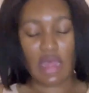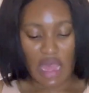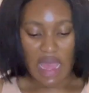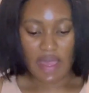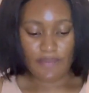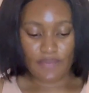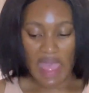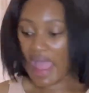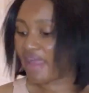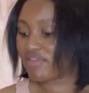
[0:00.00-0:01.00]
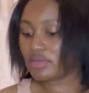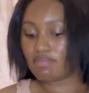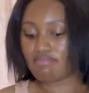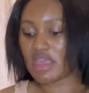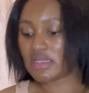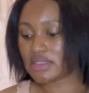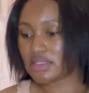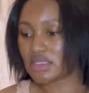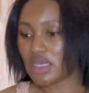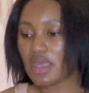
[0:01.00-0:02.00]
I haven't
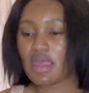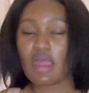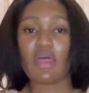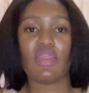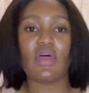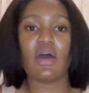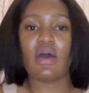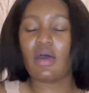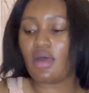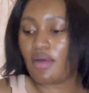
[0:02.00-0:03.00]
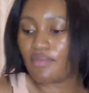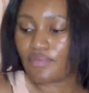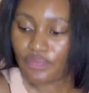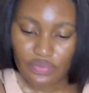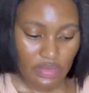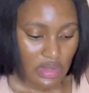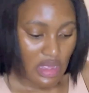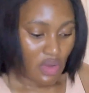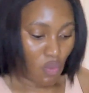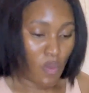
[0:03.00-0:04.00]
mixed the
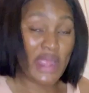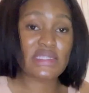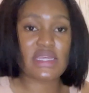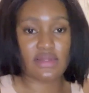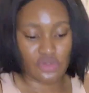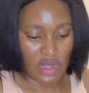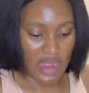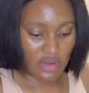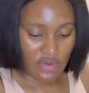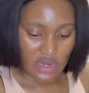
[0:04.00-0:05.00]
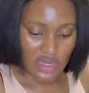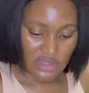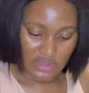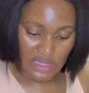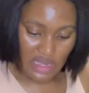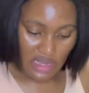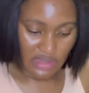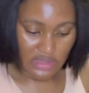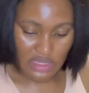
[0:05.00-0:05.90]
wet and dry ingredients yet,